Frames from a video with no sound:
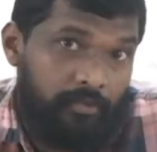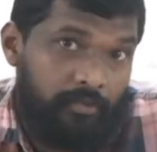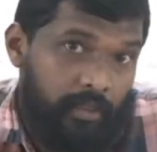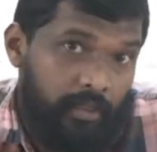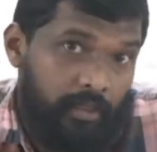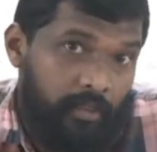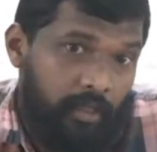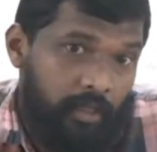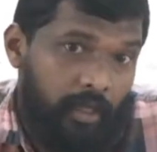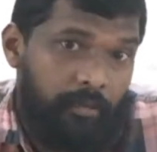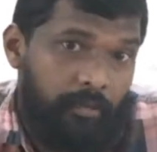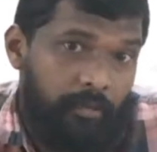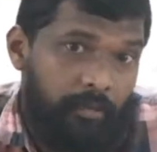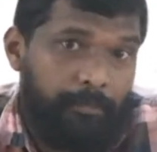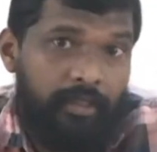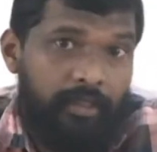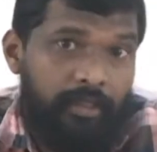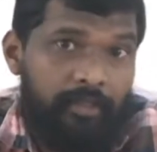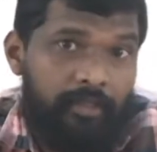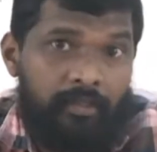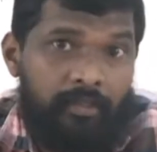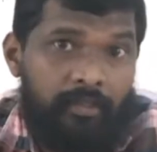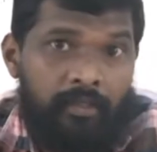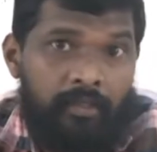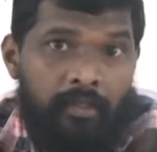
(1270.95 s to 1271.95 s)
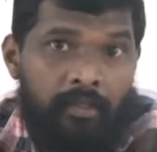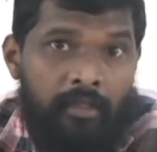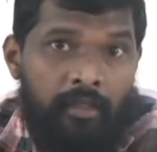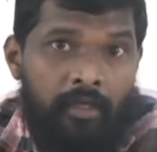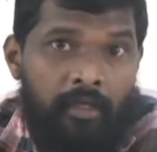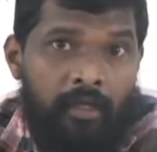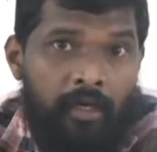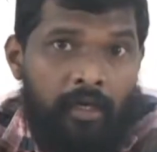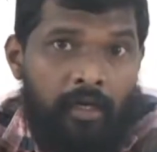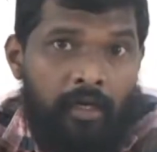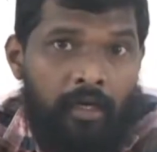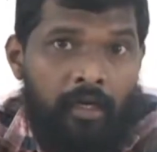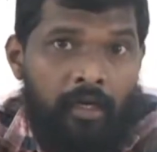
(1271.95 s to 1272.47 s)
will helping
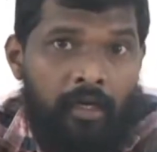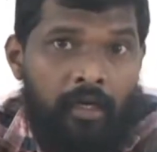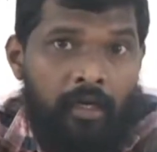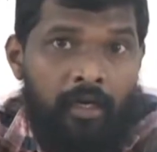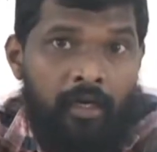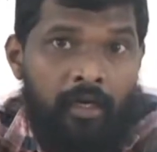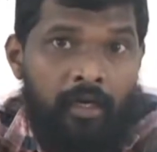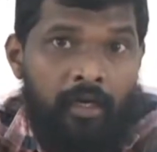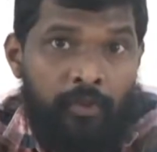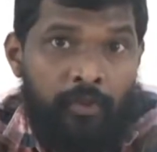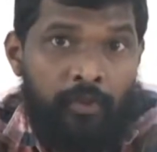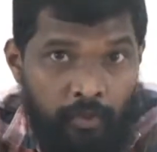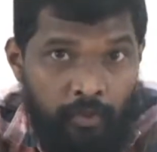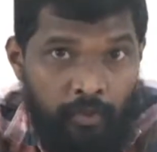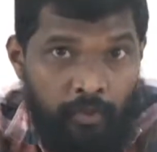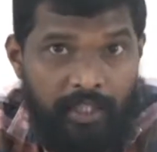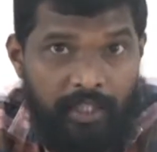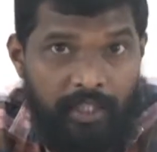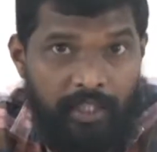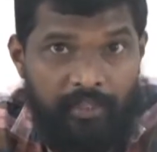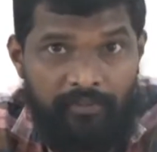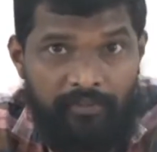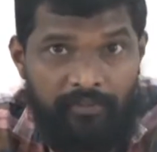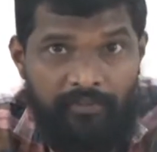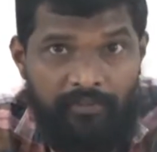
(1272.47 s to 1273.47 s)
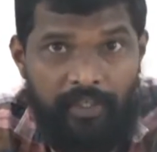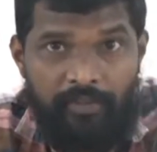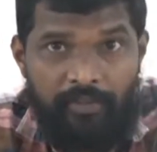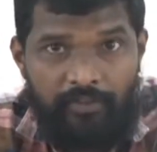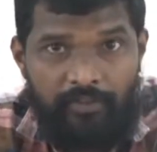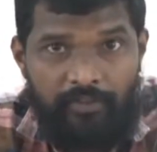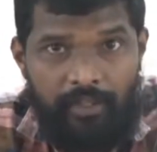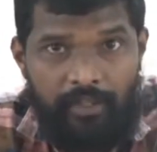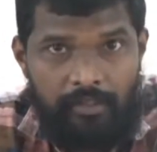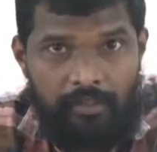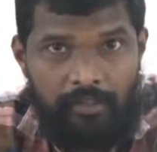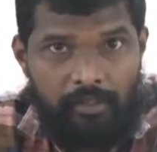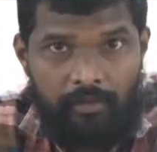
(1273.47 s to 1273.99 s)
you in a different
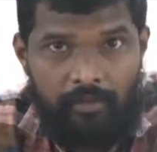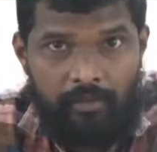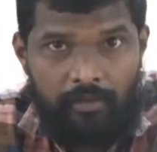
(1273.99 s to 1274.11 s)
ways,